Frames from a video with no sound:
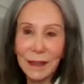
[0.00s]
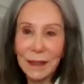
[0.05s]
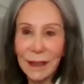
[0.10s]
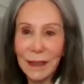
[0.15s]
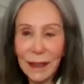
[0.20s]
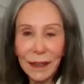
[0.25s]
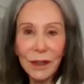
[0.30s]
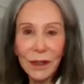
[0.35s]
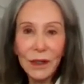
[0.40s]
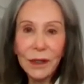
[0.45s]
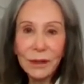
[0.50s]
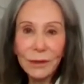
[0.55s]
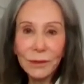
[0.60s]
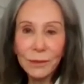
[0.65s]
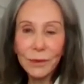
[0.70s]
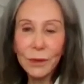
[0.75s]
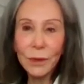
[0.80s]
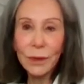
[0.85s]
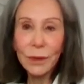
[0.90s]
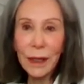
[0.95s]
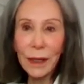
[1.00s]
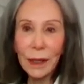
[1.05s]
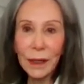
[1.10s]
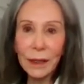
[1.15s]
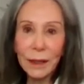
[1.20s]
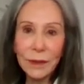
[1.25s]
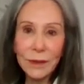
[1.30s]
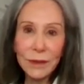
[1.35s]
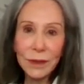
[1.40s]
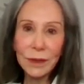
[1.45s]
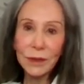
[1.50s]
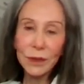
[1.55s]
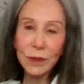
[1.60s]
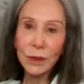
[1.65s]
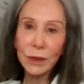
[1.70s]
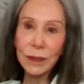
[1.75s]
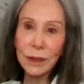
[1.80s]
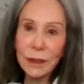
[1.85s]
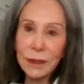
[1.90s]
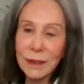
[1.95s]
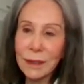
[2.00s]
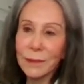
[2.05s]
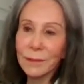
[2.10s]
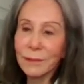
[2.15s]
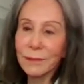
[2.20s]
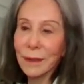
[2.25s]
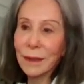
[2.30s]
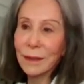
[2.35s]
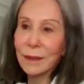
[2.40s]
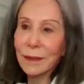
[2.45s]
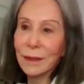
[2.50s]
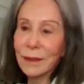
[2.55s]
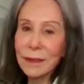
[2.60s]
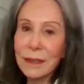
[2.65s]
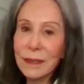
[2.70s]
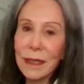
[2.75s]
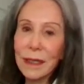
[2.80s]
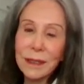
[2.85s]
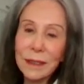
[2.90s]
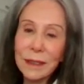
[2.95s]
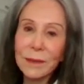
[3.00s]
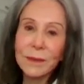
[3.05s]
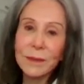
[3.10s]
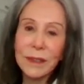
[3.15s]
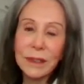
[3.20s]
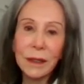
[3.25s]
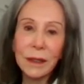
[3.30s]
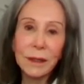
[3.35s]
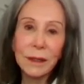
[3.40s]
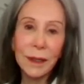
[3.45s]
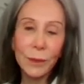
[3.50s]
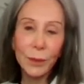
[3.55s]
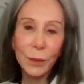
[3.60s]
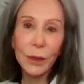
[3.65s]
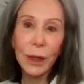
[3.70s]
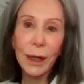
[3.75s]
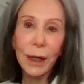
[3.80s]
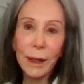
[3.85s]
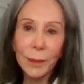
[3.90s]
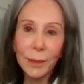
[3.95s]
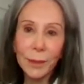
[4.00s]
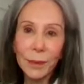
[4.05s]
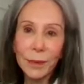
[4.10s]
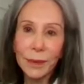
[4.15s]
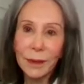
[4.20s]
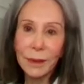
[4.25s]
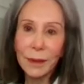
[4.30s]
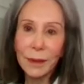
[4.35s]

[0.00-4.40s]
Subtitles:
getting all the food in the house, and doing some Sunday prep.